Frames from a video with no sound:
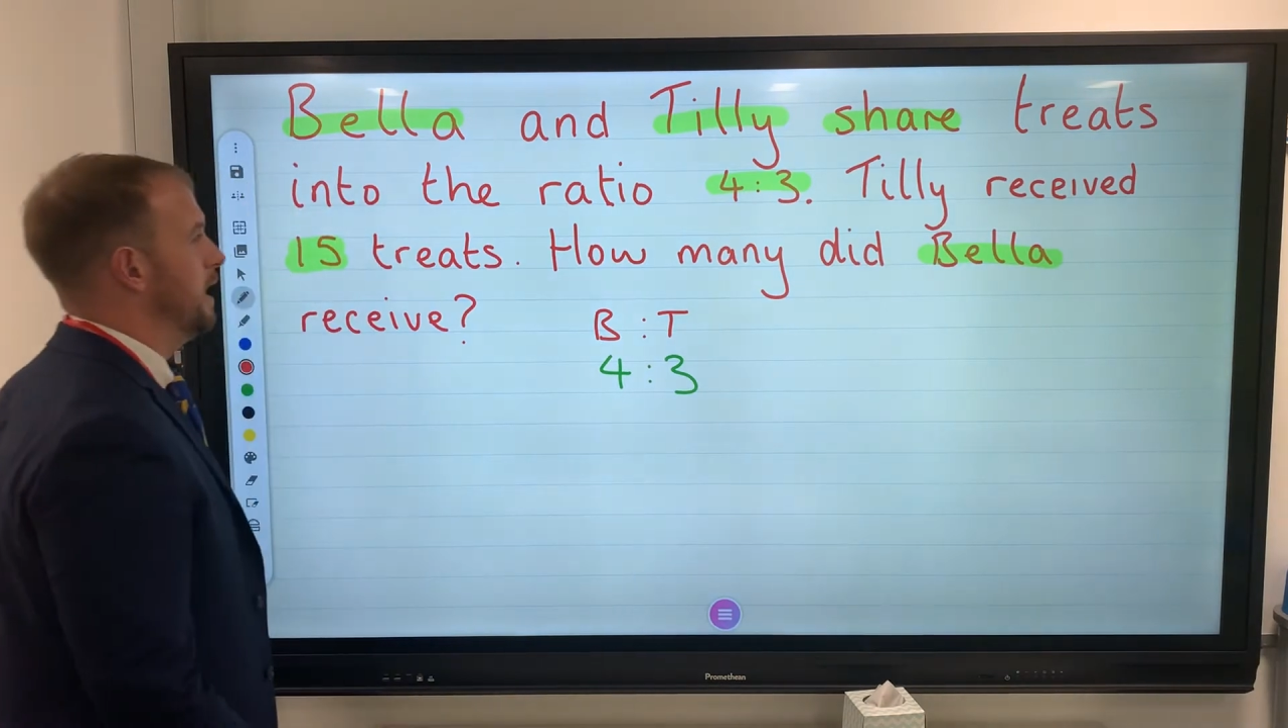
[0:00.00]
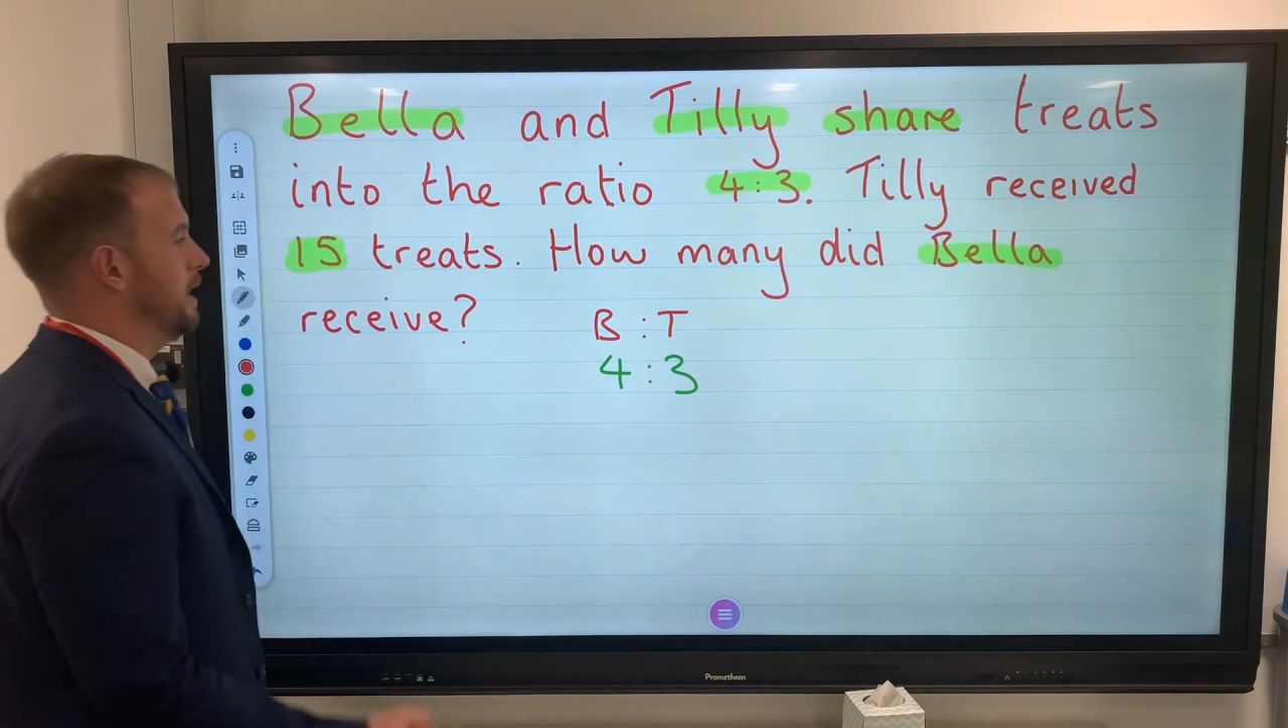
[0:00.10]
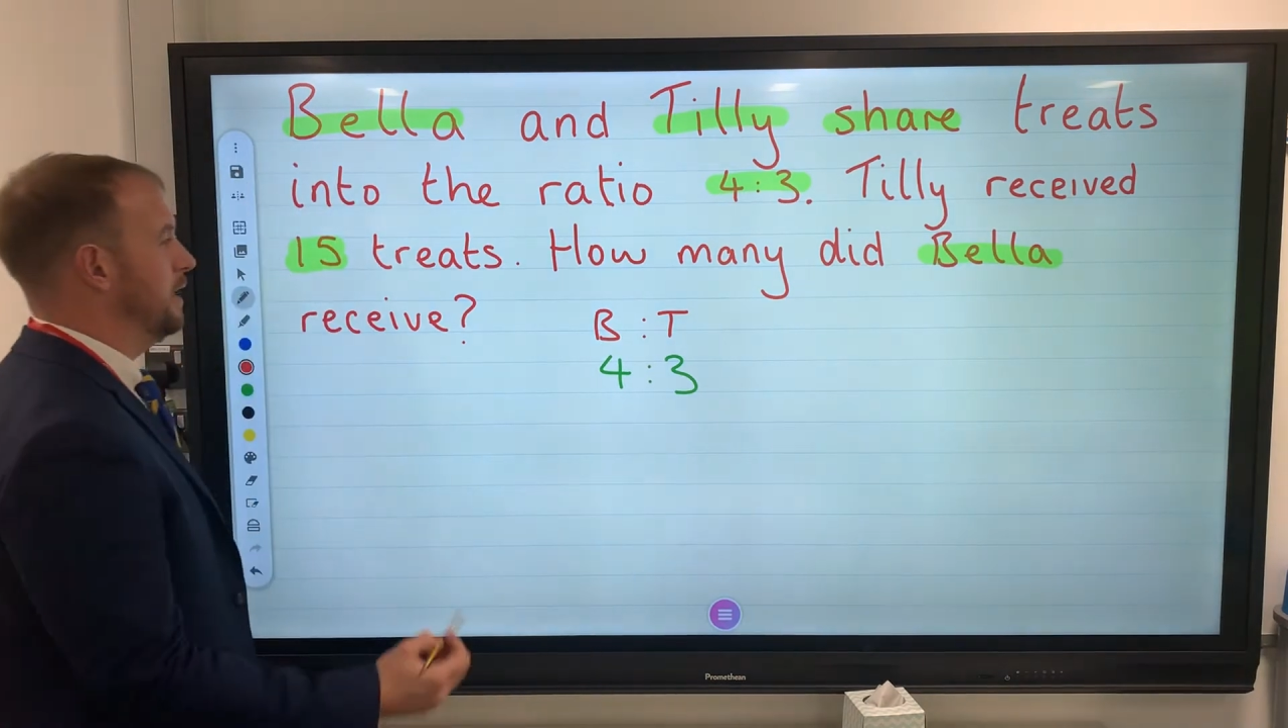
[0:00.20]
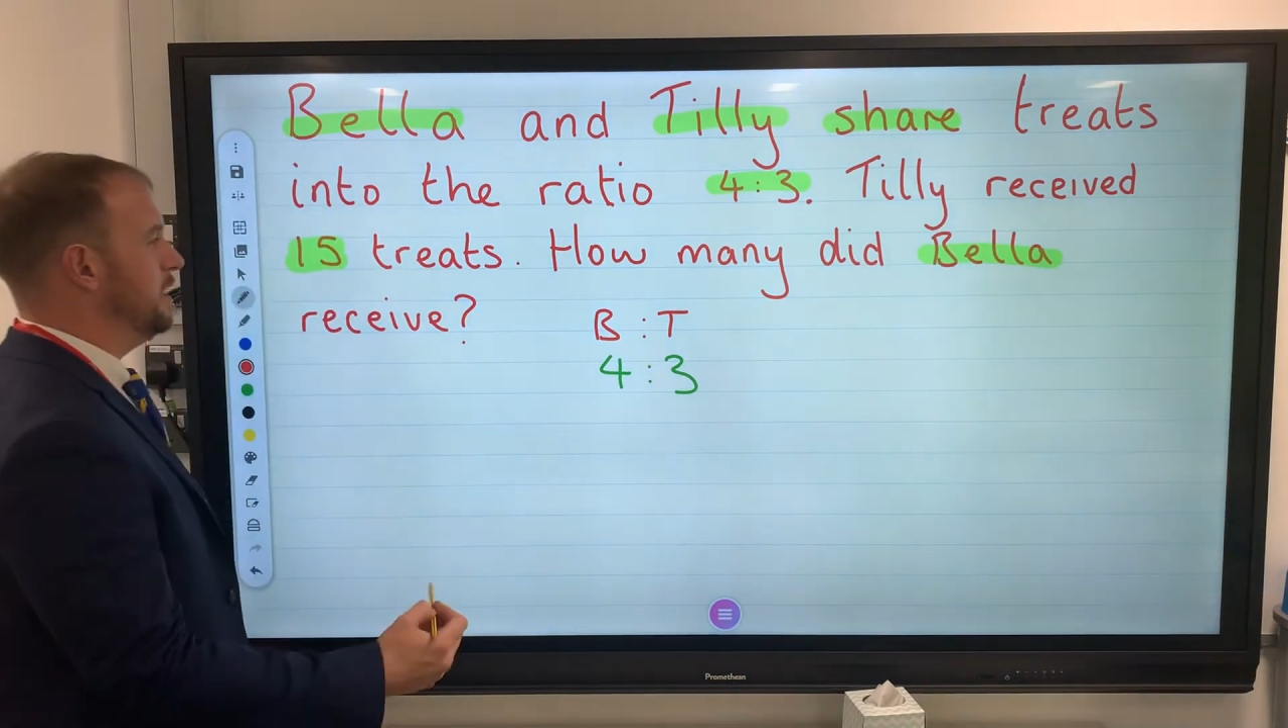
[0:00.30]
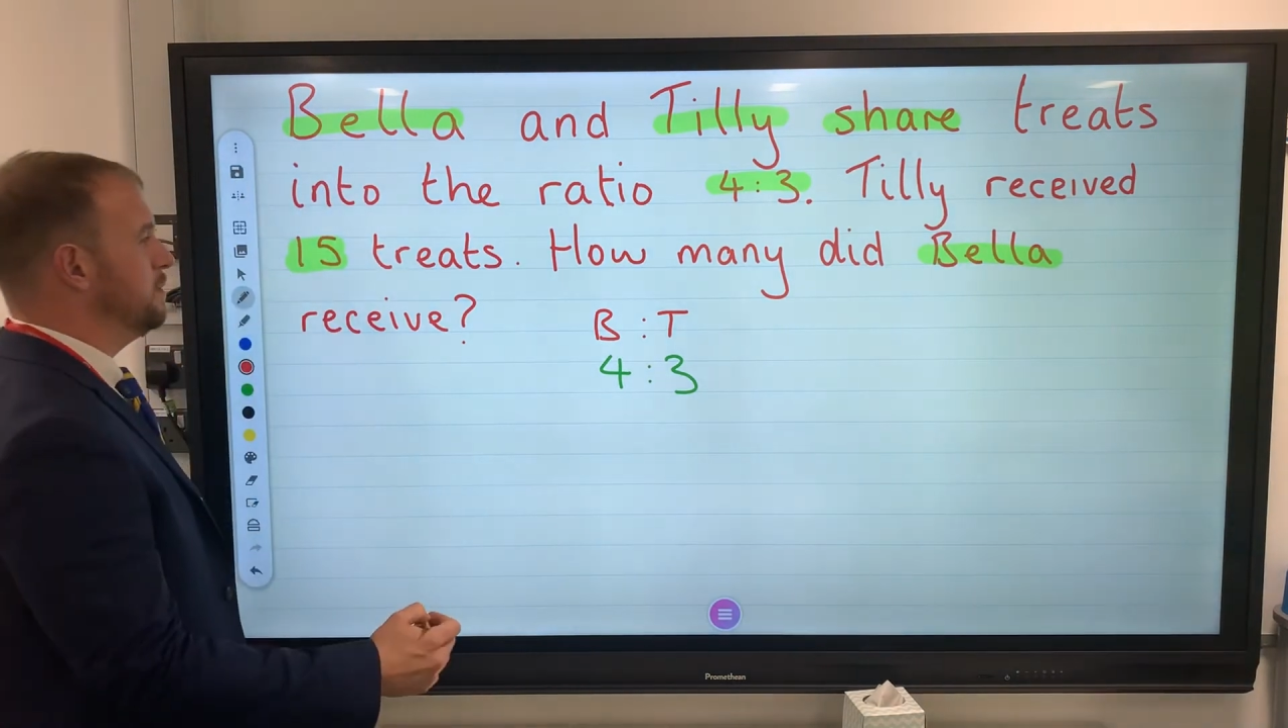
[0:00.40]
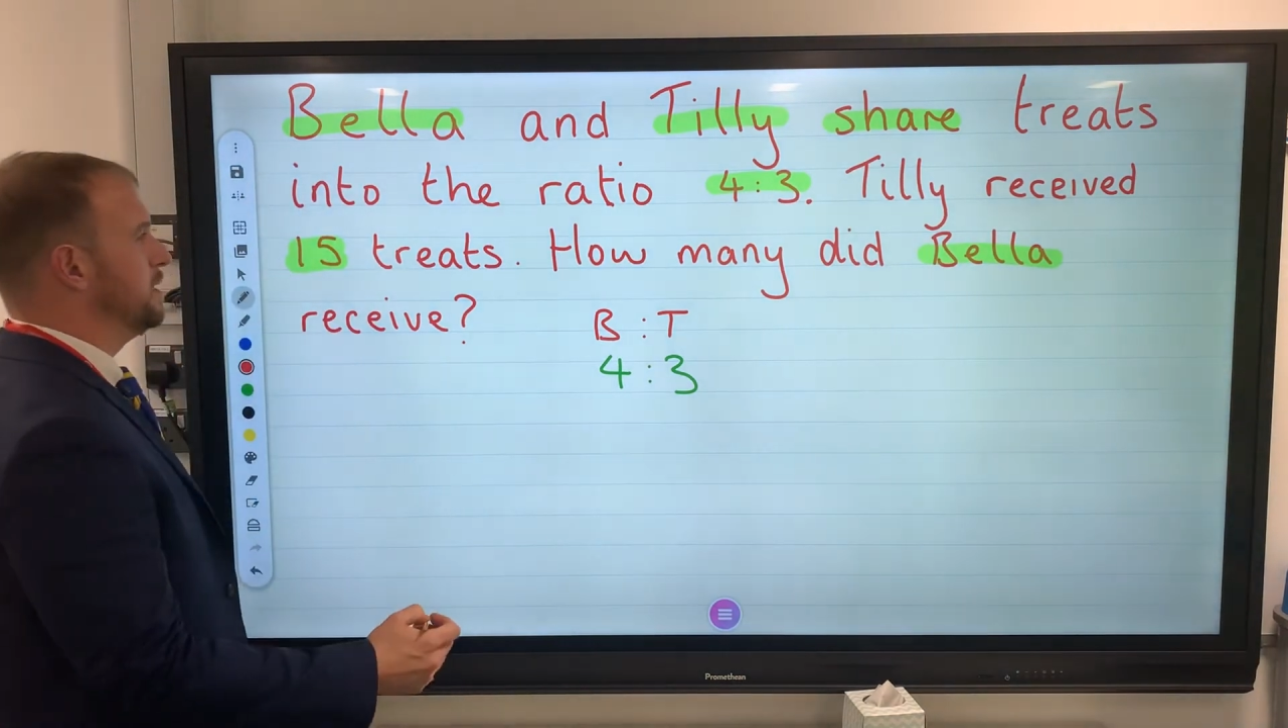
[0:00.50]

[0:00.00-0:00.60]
Now this one's